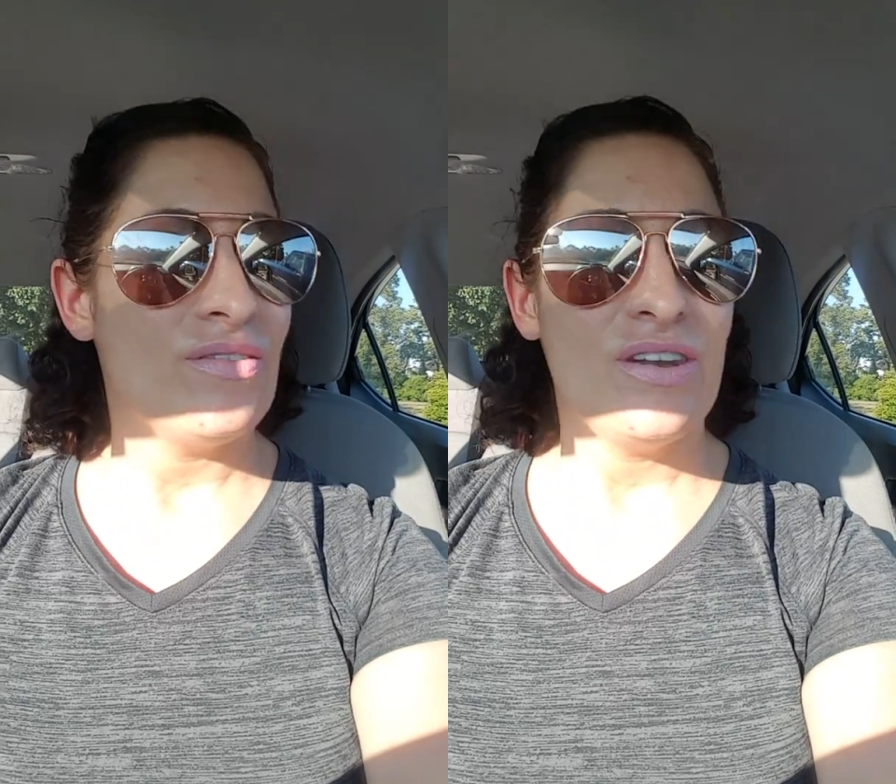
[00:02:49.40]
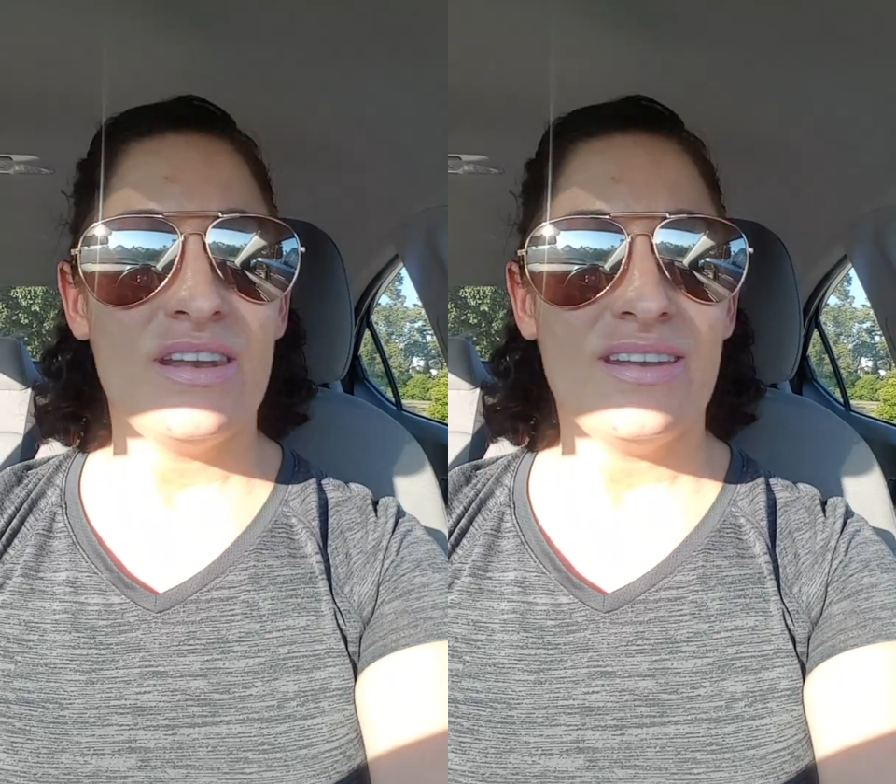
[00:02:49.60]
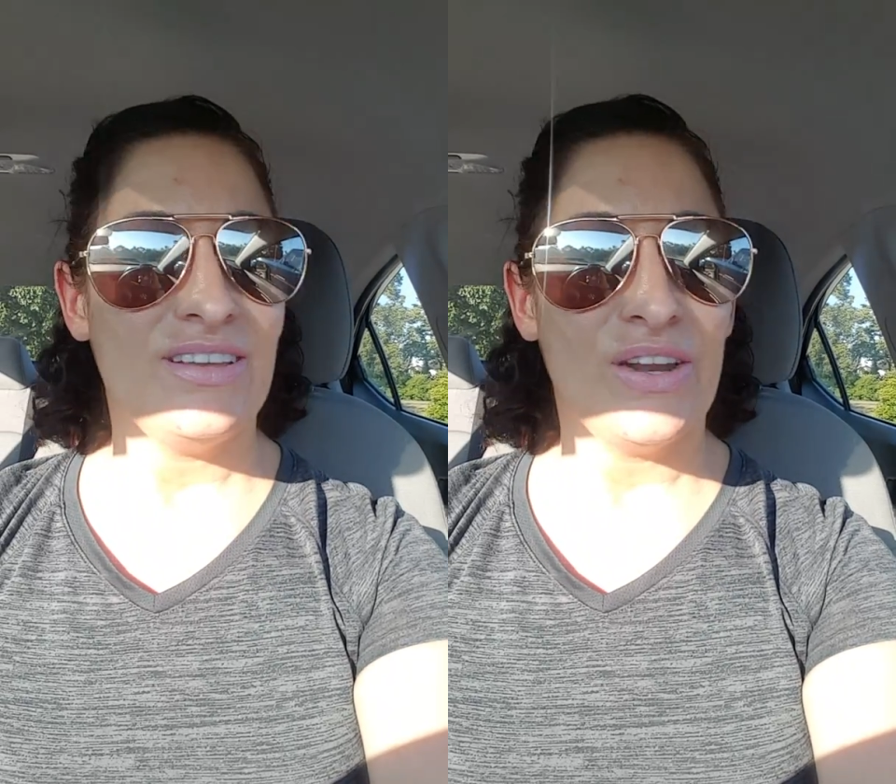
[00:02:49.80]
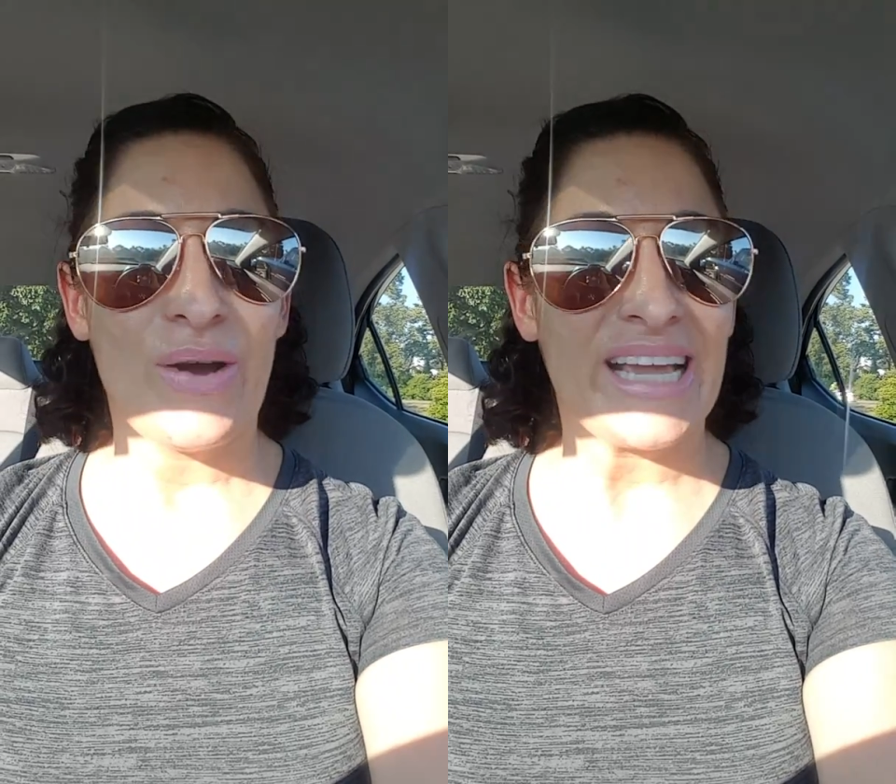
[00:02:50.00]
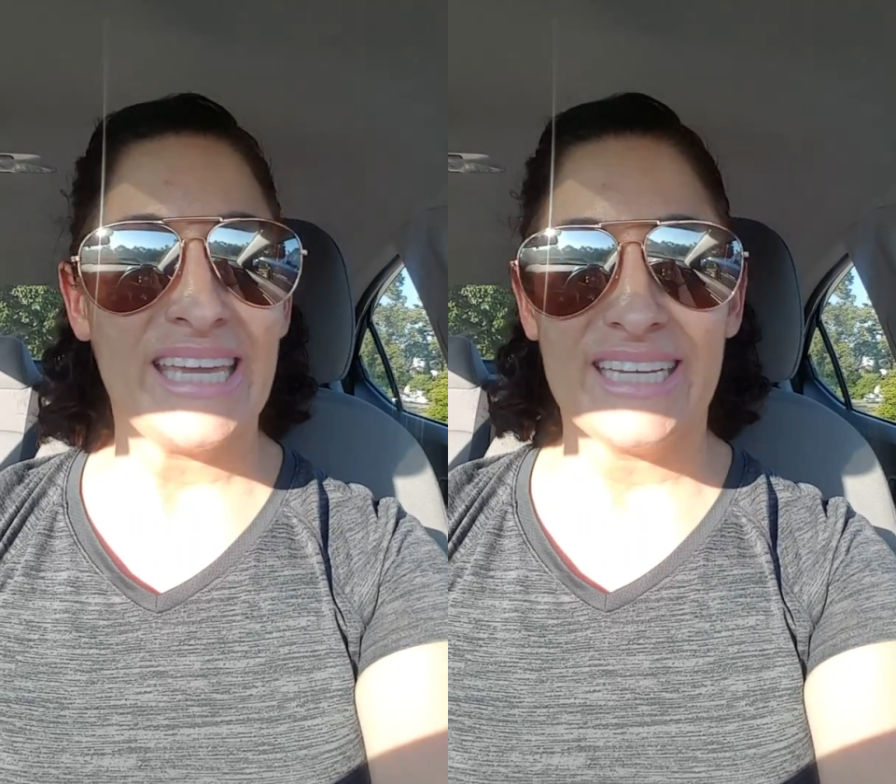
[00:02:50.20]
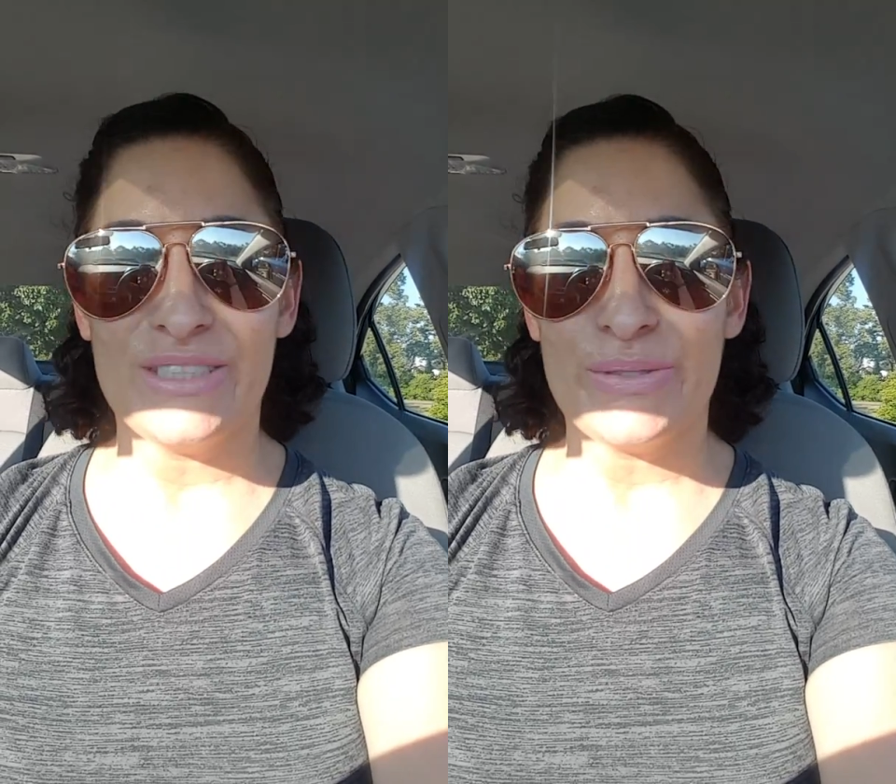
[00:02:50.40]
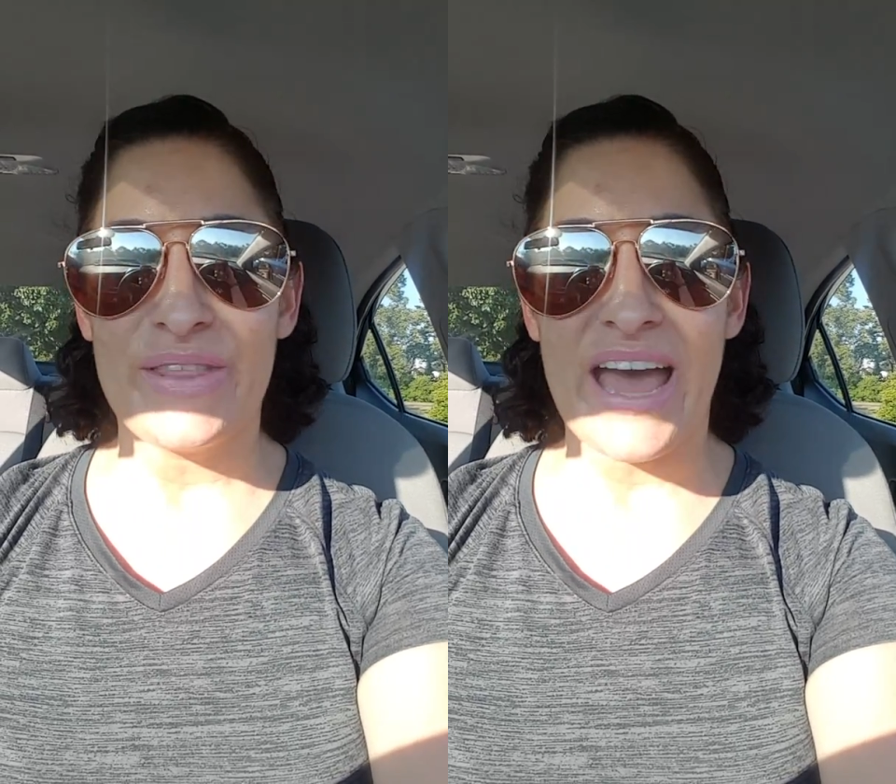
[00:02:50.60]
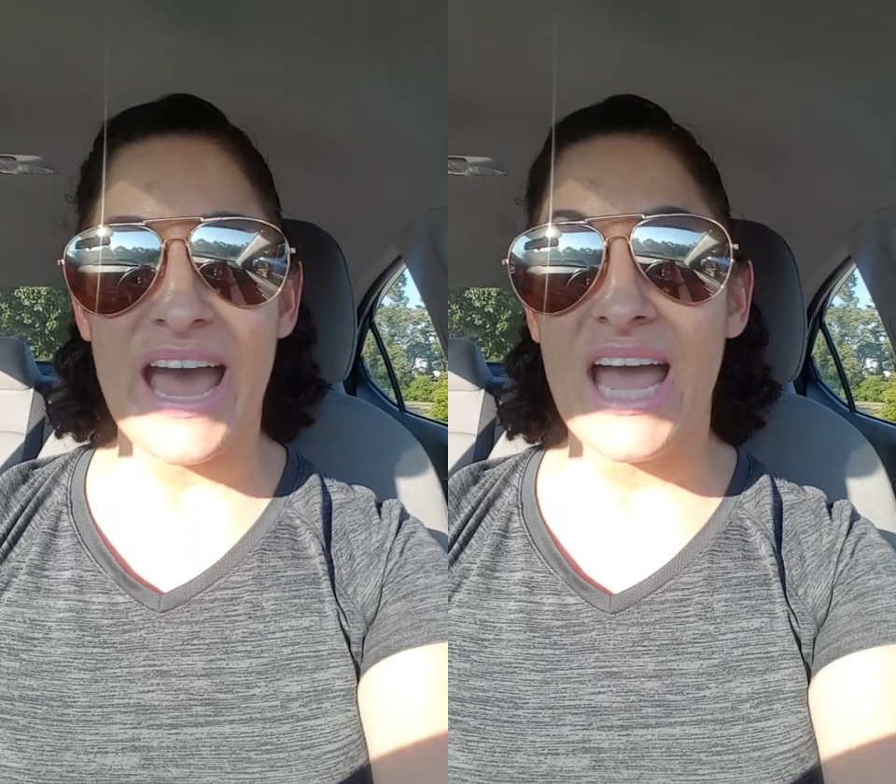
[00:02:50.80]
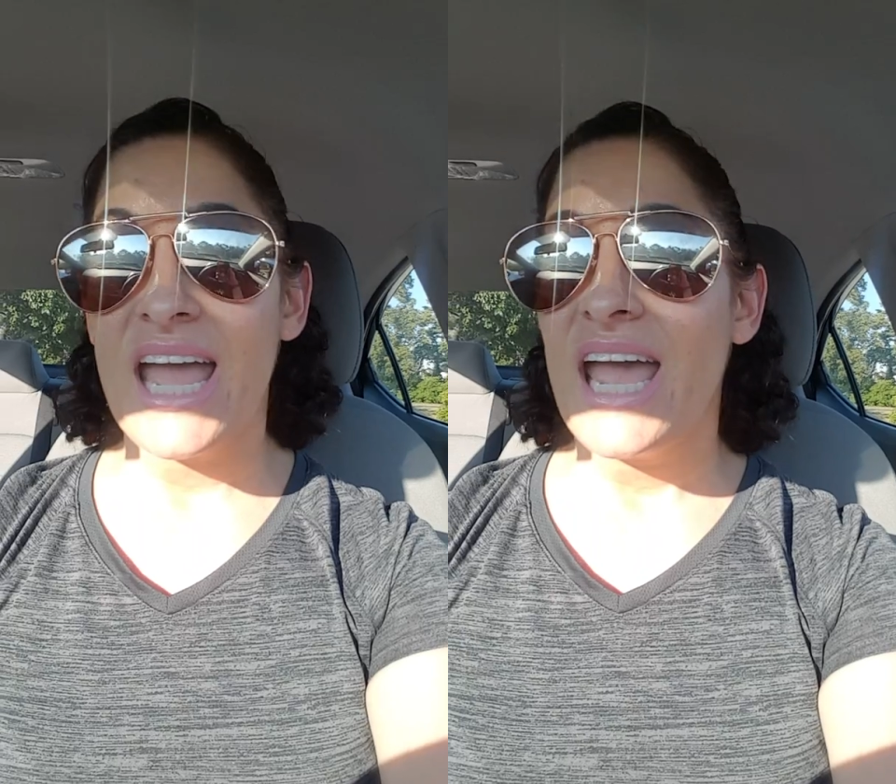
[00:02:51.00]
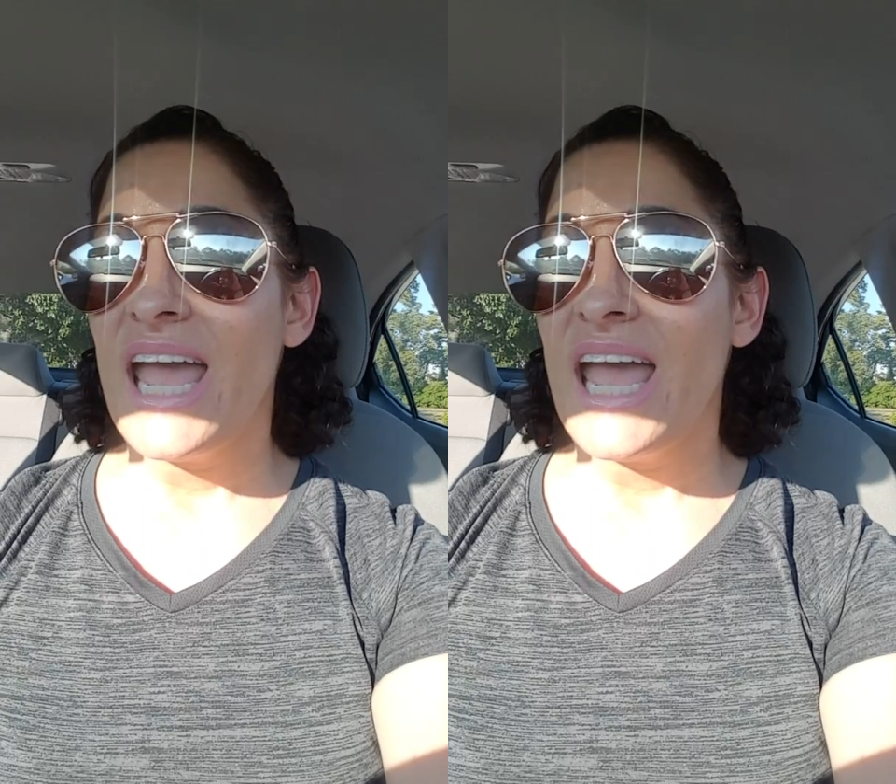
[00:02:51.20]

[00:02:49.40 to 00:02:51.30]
you know, I can't do that.